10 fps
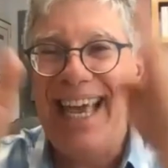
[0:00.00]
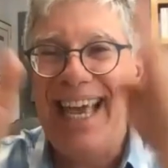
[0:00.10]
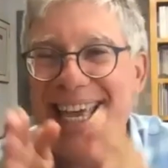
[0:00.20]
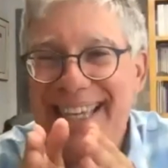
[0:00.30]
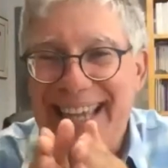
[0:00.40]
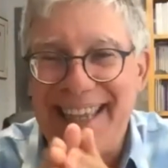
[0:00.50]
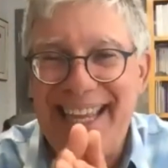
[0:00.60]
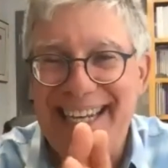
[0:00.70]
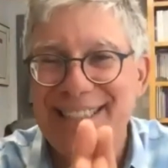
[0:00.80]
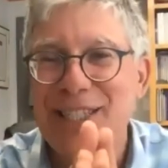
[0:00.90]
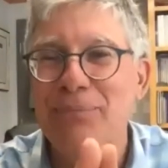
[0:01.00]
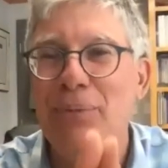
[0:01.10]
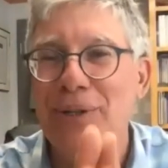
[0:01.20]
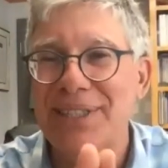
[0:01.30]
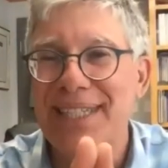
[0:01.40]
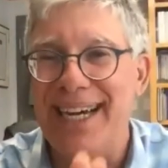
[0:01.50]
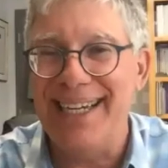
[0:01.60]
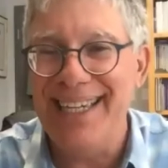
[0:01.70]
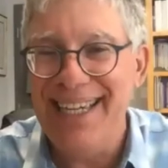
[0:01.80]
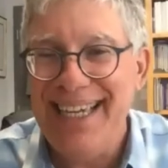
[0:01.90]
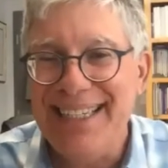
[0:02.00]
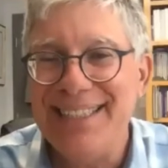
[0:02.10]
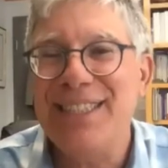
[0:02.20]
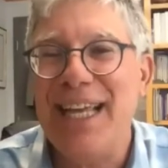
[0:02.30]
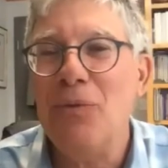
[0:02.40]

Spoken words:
And that's the bullseye, is that